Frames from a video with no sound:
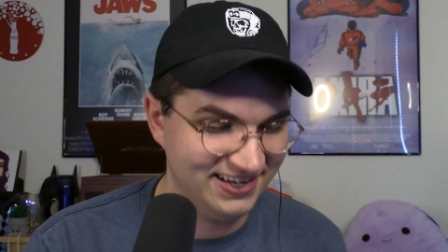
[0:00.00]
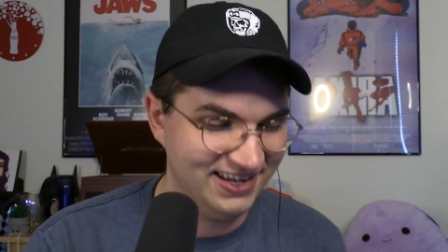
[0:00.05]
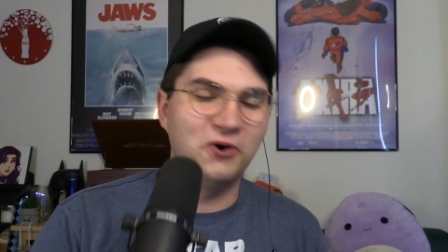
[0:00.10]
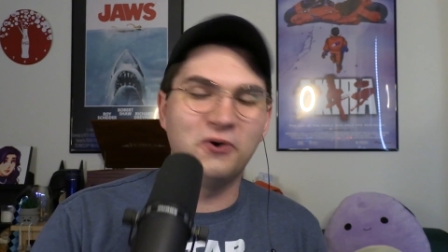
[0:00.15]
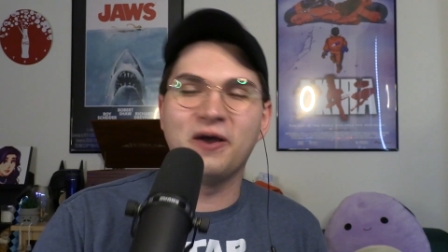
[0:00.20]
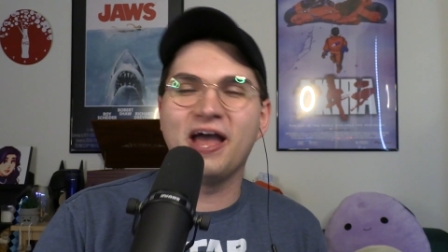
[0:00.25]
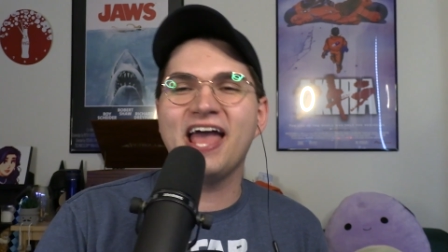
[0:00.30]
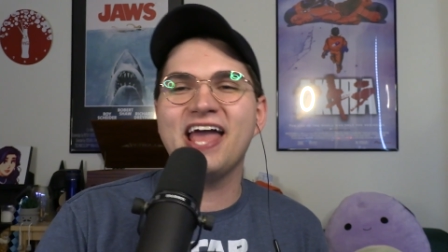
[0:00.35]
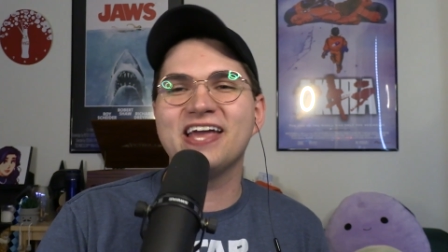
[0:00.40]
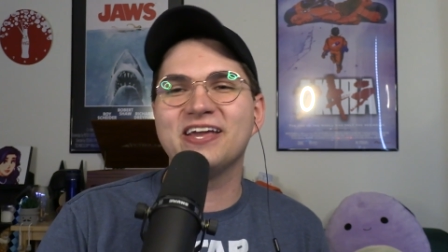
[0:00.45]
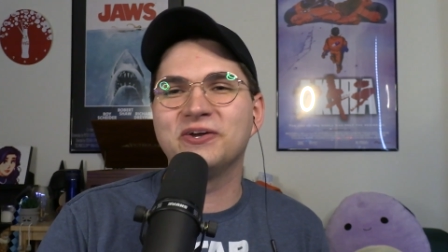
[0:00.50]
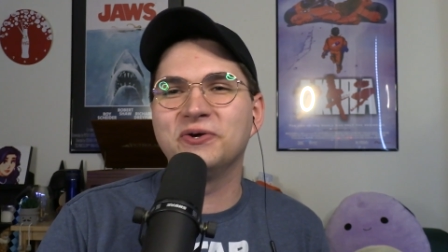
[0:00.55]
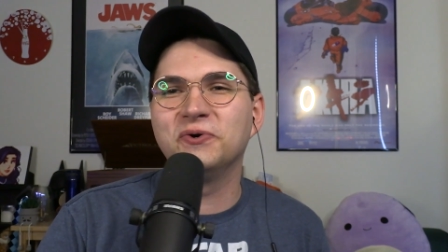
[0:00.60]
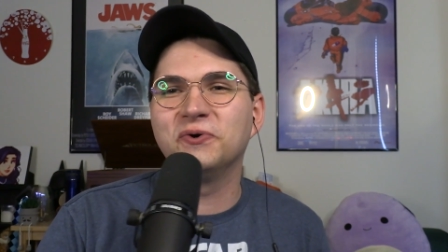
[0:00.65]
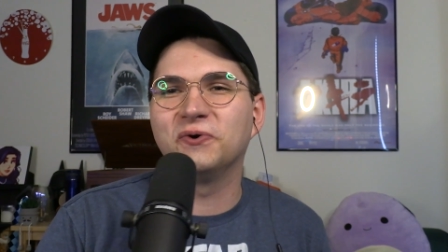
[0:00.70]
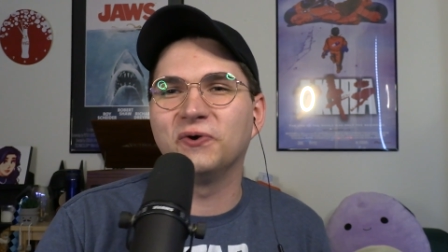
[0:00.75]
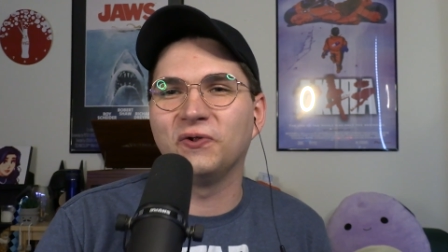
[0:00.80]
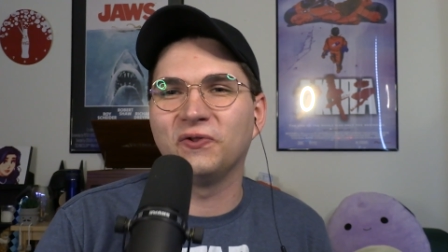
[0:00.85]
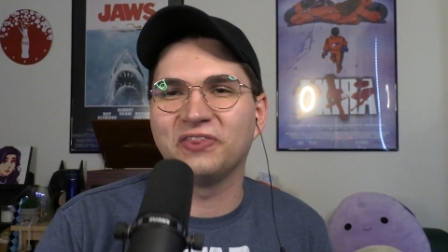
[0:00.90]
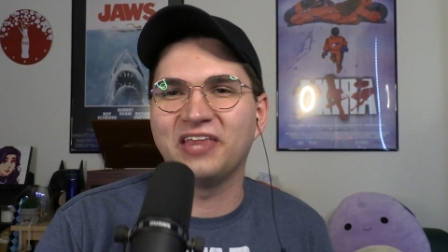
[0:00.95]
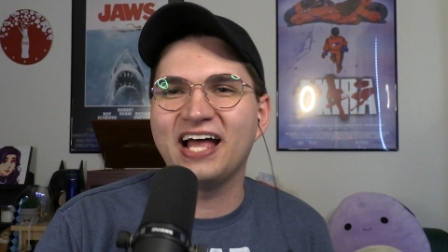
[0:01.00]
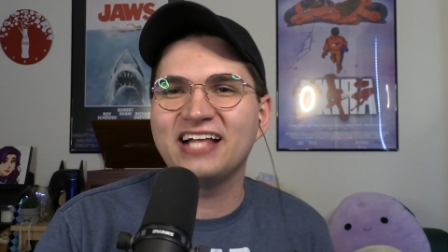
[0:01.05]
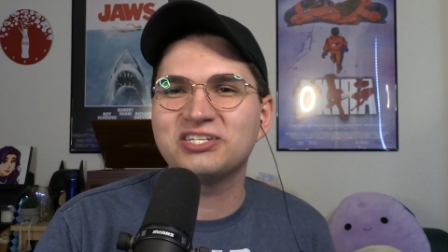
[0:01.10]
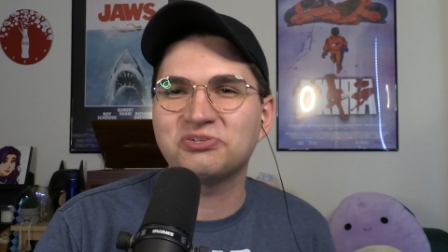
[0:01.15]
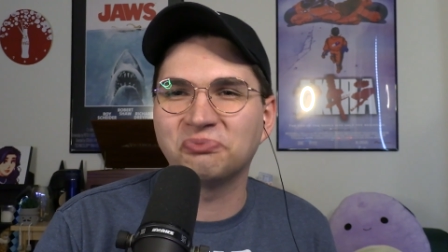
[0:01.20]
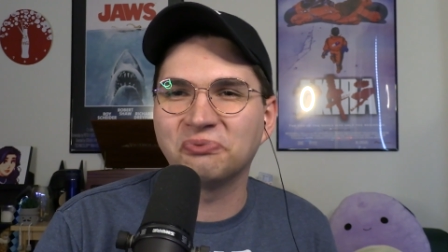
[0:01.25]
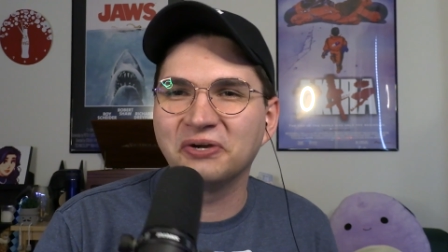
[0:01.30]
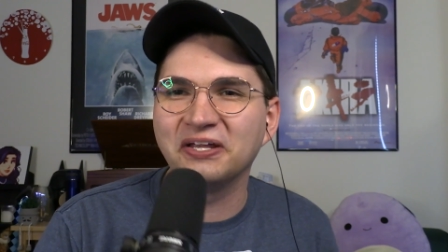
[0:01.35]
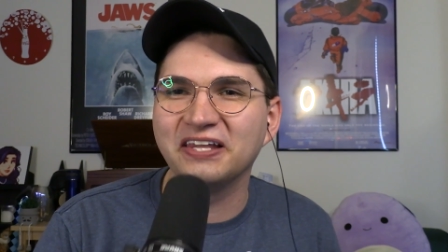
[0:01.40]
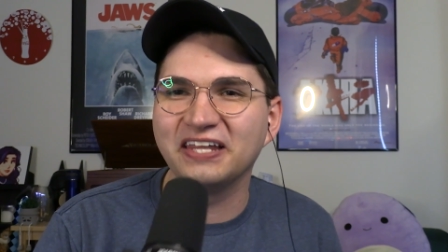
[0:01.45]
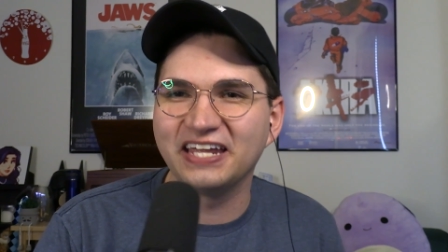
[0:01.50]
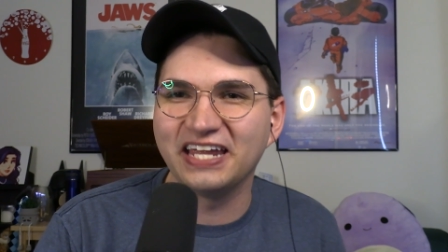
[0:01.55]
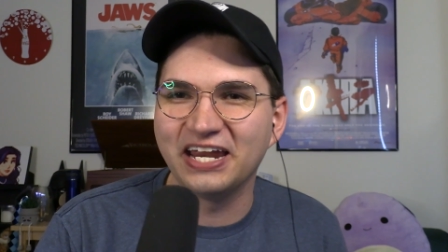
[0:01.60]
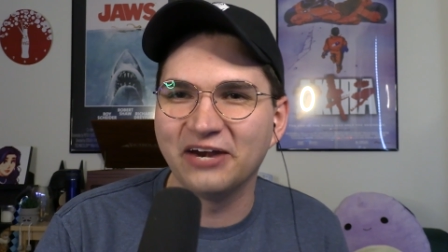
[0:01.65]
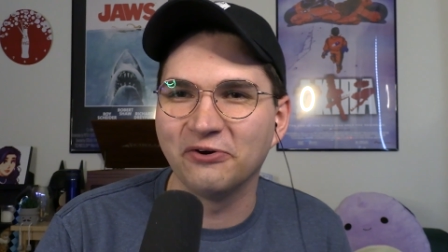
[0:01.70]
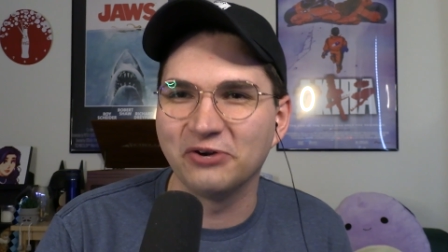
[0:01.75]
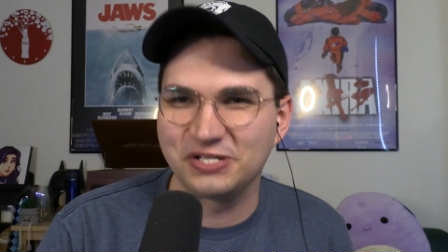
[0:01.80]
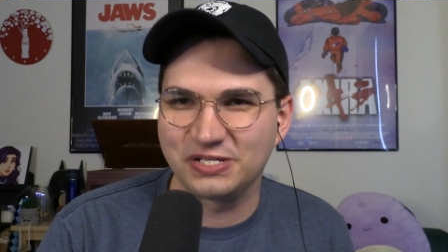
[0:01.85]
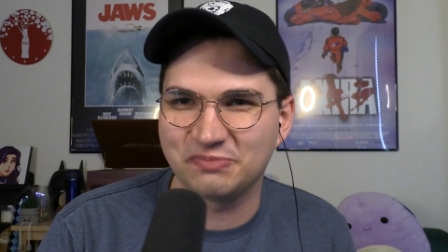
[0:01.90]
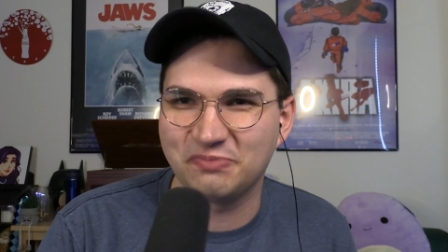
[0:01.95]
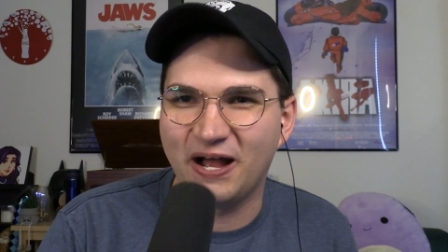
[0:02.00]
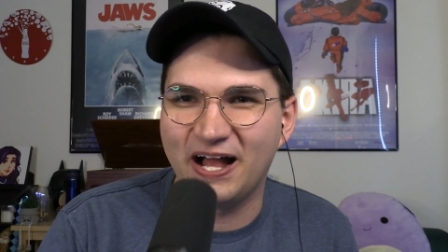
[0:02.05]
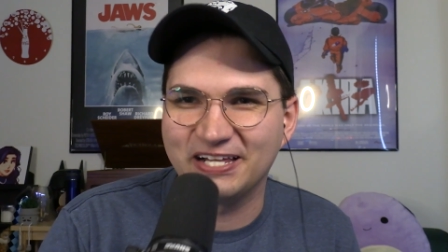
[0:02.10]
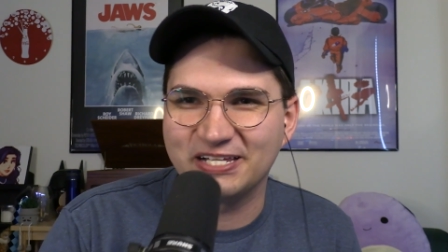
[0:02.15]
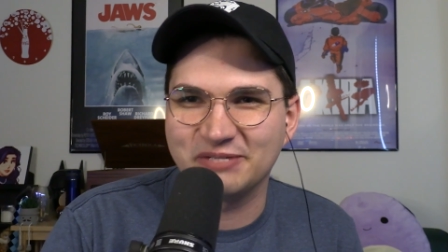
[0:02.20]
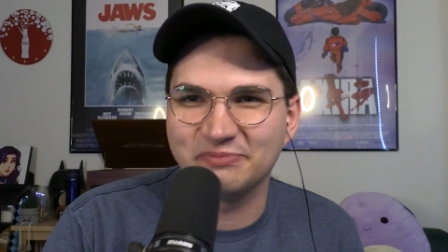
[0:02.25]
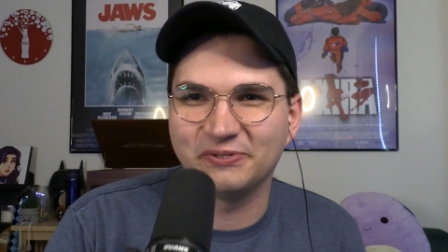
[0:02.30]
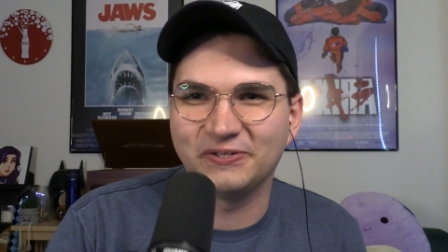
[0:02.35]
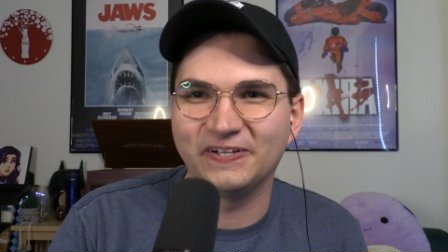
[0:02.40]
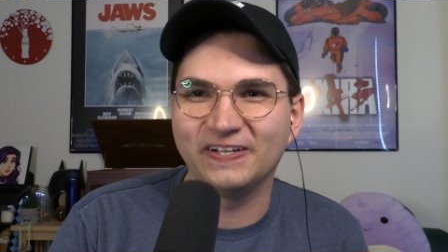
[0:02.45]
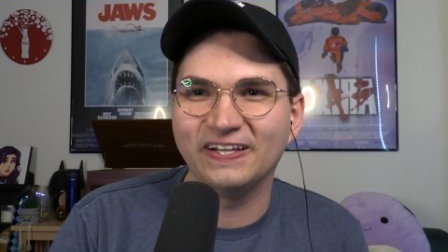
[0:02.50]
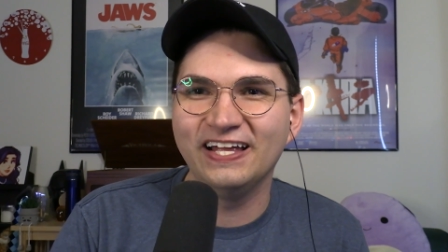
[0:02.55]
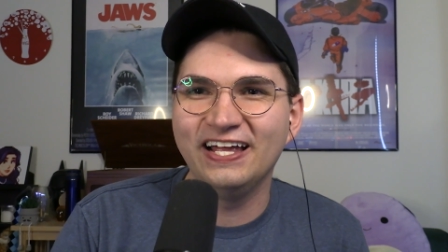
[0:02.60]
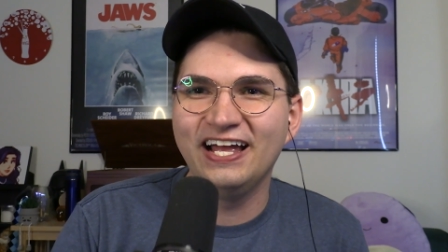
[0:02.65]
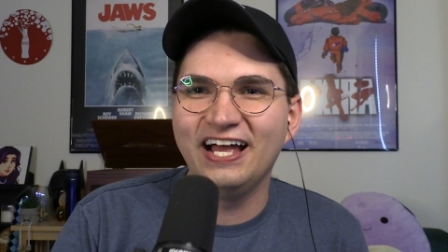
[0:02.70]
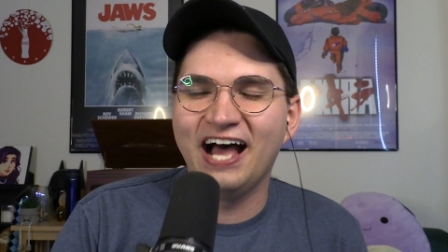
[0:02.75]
Oh, hey, Google, that's really really irresponsible.